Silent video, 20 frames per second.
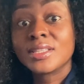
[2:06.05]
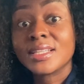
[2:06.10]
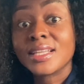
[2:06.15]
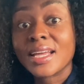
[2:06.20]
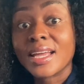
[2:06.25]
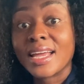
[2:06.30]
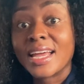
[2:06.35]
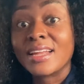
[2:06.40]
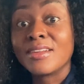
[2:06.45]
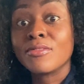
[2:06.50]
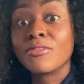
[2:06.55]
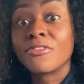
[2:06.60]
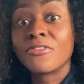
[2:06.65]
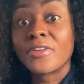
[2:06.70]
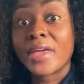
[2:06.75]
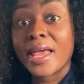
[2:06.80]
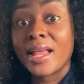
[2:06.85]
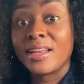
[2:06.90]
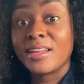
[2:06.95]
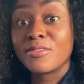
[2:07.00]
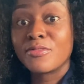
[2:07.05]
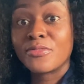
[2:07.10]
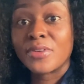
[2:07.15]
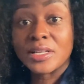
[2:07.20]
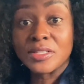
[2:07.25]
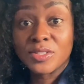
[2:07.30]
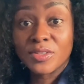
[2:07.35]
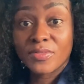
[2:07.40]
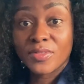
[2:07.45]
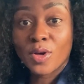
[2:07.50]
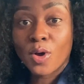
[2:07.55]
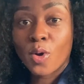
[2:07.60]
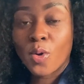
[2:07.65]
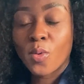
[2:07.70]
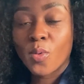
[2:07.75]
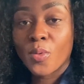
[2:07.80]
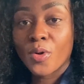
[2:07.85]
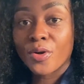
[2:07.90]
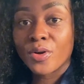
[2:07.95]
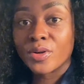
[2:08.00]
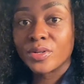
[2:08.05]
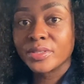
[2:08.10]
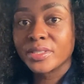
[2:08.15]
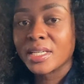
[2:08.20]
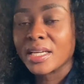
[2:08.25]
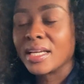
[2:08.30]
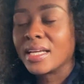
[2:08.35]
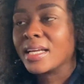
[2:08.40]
there and fail in front of the whole world.